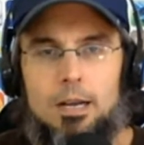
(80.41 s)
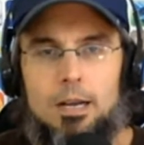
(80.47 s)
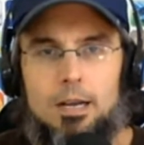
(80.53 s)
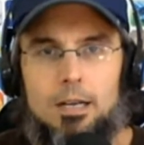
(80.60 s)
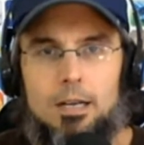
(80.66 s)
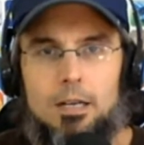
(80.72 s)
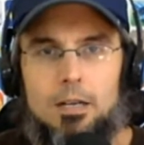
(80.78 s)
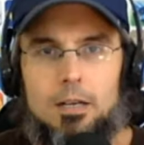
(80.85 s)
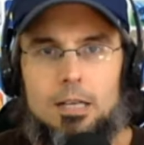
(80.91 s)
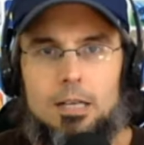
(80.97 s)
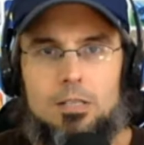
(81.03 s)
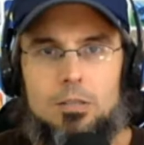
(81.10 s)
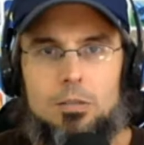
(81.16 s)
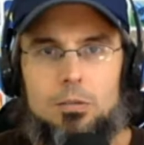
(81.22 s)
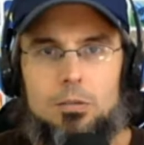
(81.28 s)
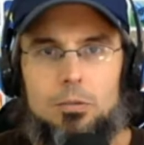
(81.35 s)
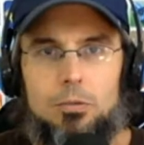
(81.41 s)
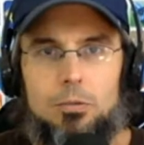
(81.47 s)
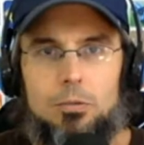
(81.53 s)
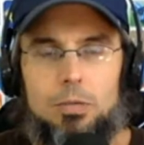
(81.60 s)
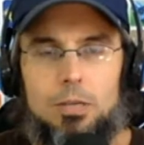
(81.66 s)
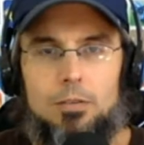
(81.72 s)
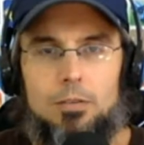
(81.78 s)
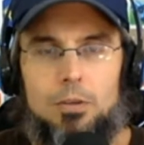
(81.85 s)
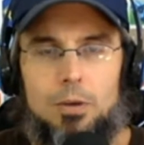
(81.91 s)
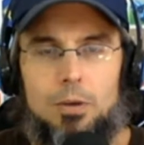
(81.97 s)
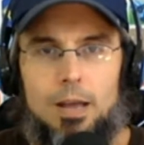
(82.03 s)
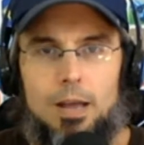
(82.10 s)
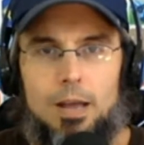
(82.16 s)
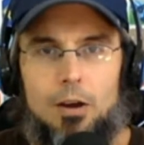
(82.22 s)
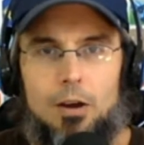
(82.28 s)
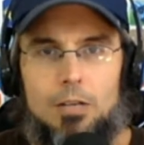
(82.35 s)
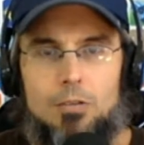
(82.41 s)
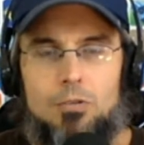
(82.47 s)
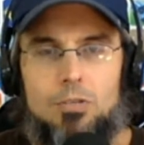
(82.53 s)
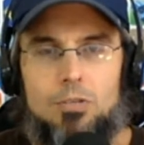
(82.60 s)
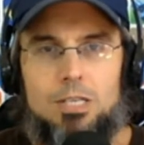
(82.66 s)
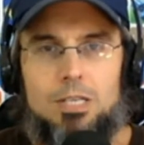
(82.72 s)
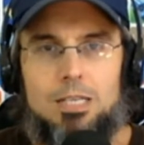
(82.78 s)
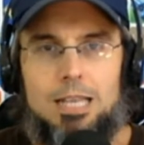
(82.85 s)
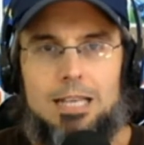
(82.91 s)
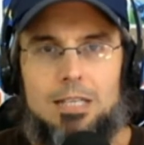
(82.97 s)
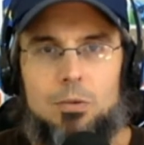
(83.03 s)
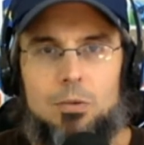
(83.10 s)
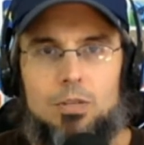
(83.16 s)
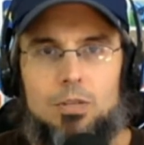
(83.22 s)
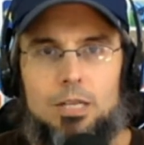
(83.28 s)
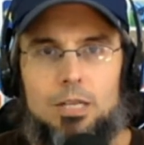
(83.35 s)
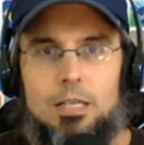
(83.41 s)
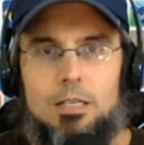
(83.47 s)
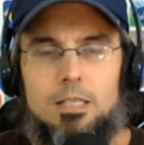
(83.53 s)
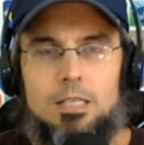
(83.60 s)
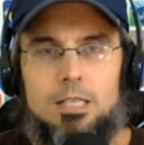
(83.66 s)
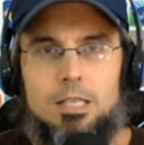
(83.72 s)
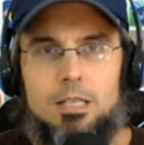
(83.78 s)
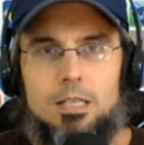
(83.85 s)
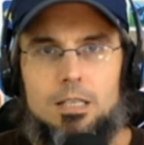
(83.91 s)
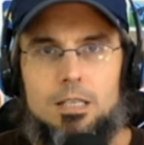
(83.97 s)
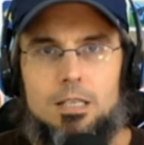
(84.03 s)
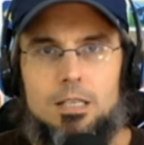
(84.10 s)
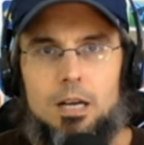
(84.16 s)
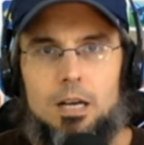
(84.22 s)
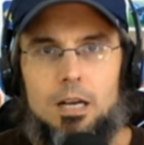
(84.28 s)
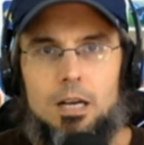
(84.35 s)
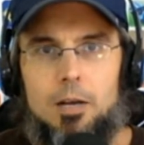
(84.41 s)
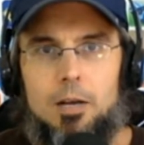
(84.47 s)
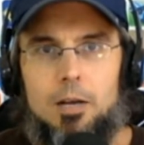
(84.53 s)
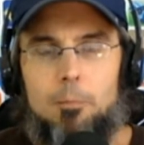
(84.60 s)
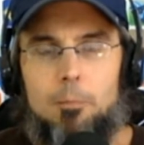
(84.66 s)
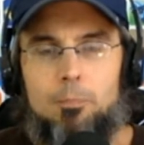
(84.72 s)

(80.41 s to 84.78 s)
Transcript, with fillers: Uh, and so, if you are interested in that sort of thing, send us uh,